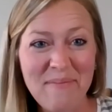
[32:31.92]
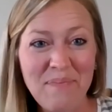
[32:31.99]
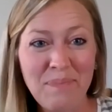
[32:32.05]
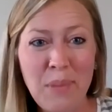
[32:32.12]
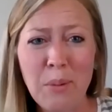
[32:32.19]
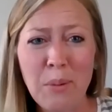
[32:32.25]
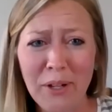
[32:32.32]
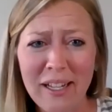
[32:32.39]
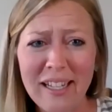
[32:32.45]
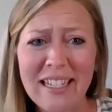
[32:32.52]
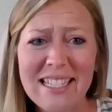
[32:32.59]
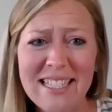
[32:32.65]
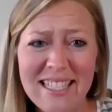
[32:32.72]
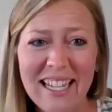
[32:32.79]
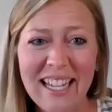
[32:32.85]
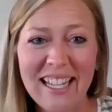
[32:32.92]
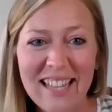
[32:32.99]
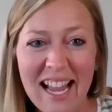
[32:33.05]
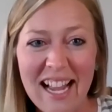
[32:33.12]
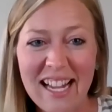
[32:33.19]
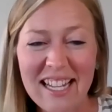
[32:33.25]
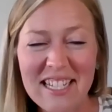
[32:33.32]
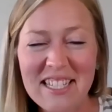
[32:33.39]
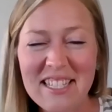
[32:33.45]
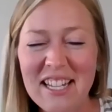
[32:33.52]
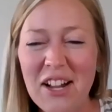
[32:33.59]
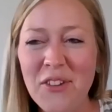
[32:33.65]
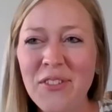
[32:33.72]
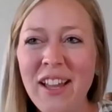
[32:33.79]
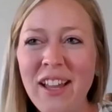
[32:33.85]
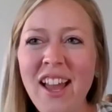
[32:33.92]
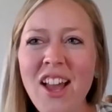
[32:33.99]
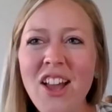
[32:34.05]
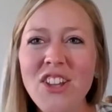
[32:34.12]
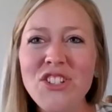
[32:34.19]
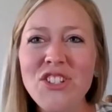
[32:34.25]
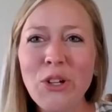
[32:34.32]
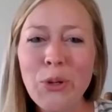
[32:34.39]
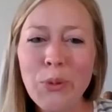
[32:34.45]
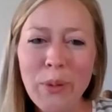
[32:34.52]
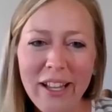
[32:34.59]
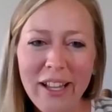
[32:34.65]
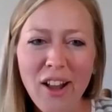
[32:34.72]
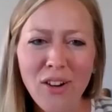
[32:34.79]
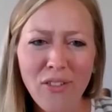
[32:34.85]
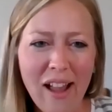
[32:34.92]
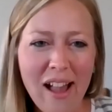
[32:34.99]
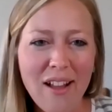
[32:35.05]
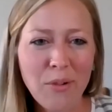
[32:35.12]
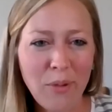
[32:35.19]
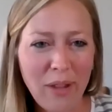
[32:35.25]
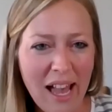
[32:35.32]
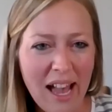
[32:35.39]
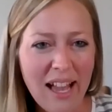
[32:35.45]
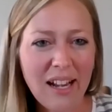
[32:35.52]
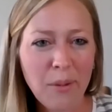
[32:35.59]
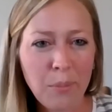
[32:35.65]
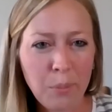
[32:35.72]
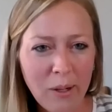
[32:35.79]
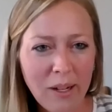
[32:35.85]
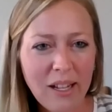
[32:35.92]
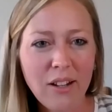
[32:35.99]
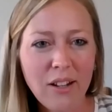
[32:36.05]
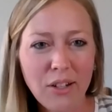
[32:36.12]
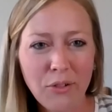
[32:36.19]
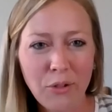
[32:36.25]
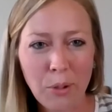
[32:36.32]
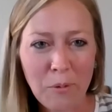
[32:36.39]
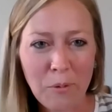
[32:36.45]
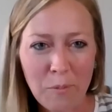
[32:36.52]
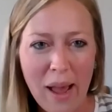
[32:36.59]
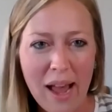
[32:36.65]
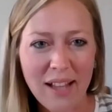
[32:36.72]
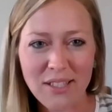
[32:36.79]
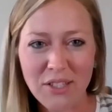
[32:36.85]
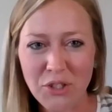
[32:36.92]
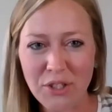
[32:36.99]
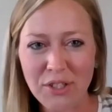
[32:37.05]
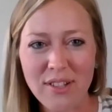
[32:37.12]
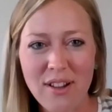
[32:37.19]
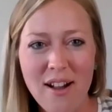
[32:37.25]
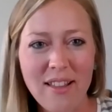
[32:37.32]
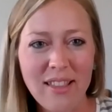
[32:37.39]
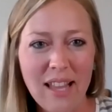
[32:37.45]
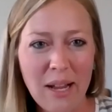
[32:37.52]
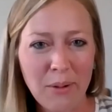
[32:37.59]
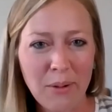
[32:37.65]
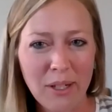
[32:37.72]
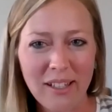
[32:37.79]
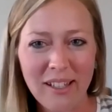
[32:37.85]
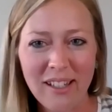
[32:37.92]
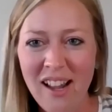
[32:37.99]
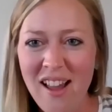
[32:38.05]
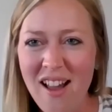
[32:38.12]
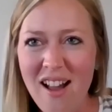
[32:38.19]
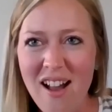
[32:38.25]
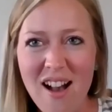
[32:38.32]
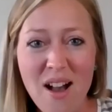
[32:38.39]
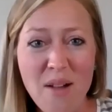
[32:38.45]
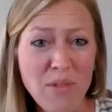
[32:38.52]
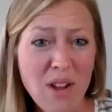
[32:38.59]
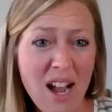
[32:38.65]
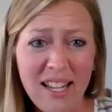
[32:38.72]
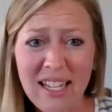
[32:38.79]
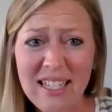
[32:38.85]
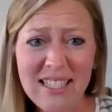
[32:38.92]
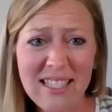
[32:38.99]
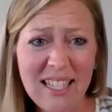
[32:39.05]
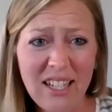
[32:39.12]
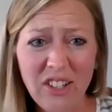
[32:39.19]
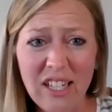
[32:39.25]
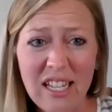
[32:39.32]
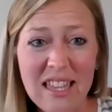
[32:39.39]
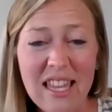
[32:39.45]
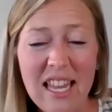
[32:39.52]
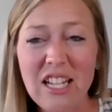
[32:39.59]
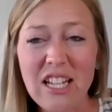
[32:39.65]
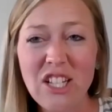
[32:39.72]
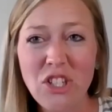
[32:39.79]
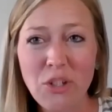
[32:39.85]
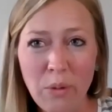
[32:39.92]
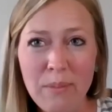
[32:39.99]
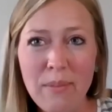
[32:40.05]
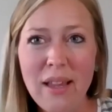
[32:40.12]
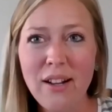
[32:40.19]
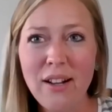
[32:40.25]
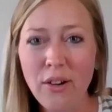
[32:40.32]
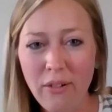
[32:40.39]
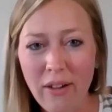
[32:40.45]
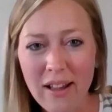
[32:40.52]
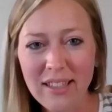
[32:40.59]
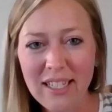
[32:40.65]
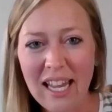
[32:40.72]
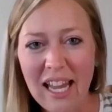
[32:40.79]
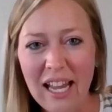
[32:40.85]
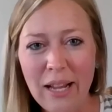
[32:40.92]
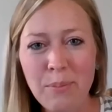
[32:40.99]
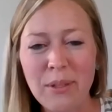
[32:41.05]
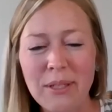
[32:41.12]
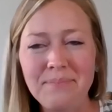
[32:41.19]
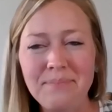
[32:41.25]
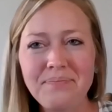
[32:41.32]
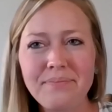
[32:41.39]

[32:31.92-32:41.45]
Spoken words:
People are getting sick, that kind of stuff. So we got around and we had a pretty good group of passengers on. They were not getting sick or anything. So we made it around the Cape and